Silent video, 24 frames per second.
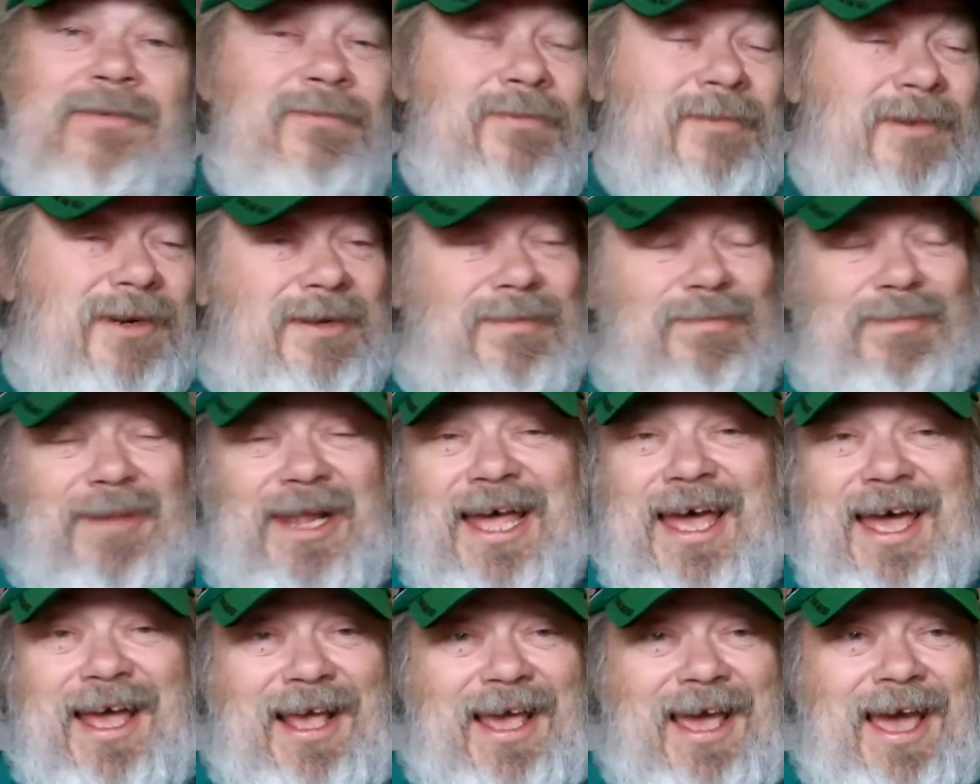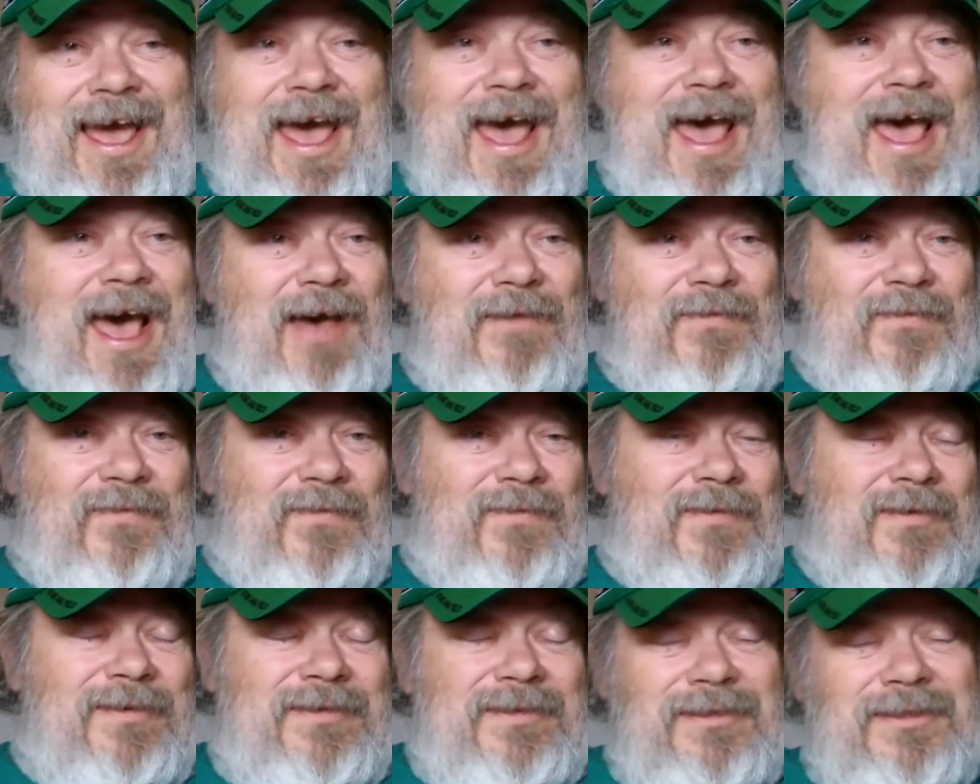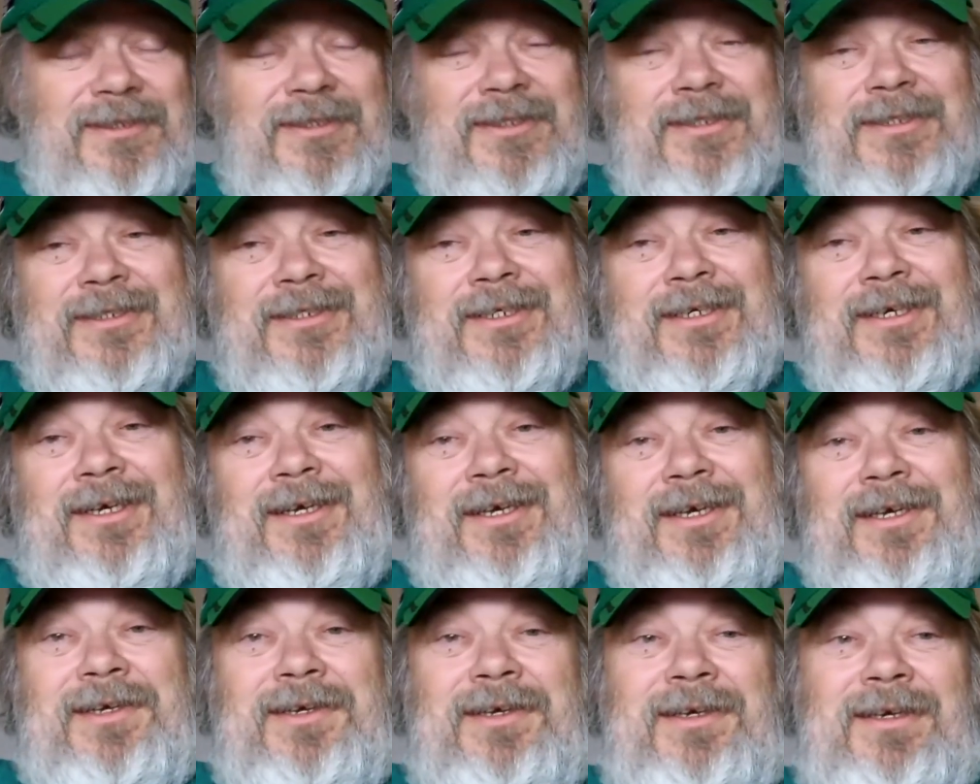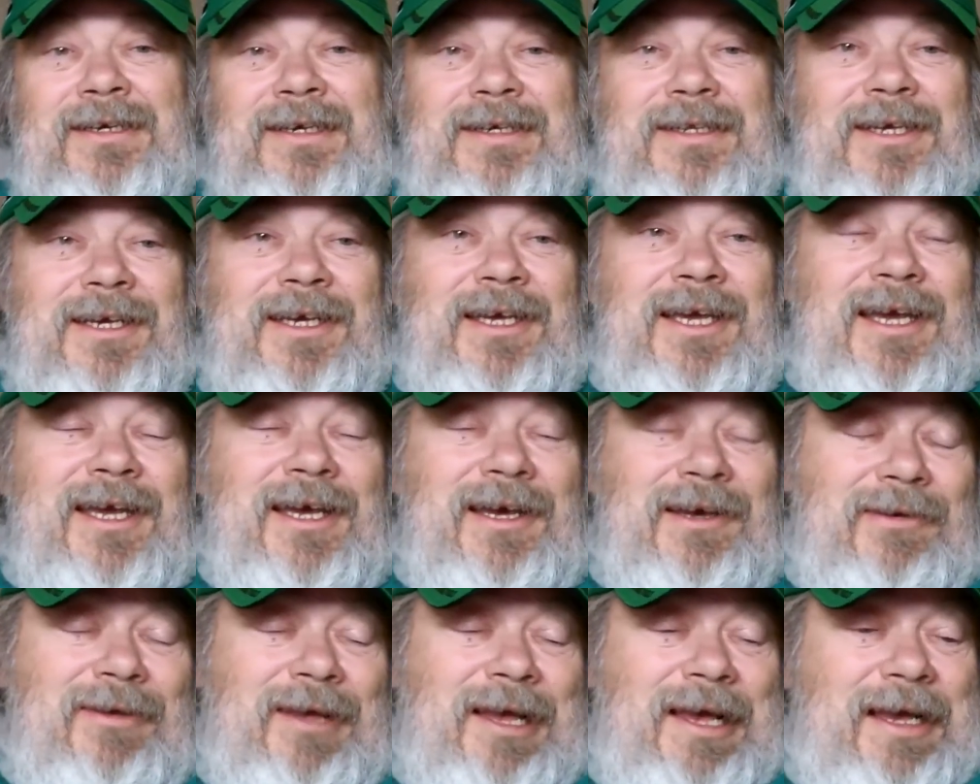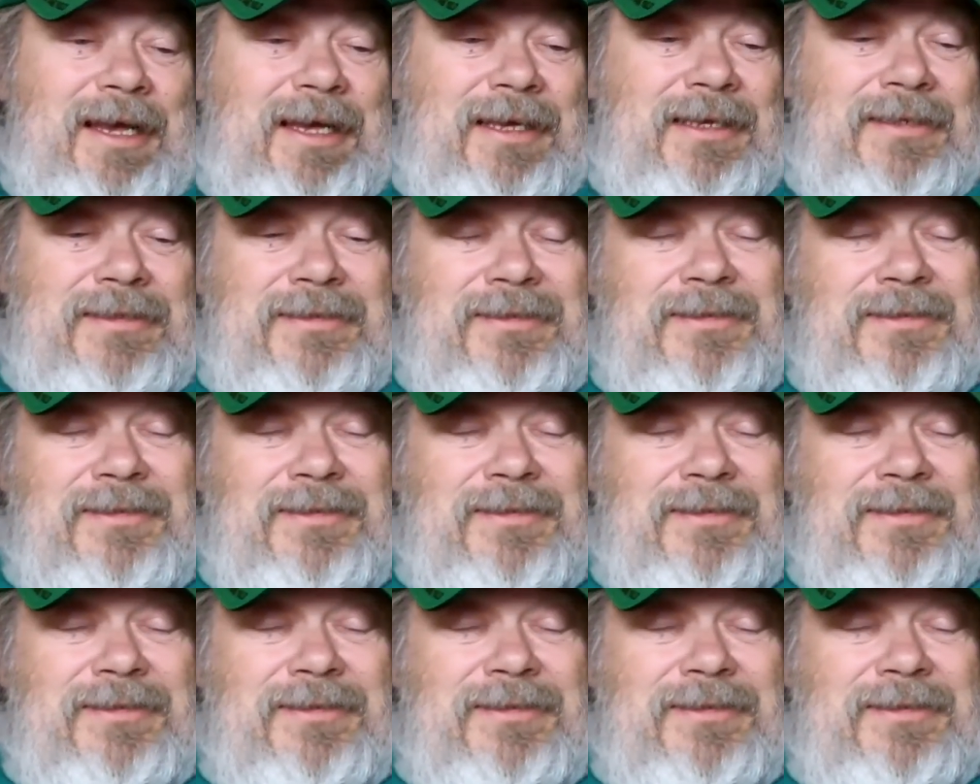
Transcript: and one black calf. Anyhow, uh,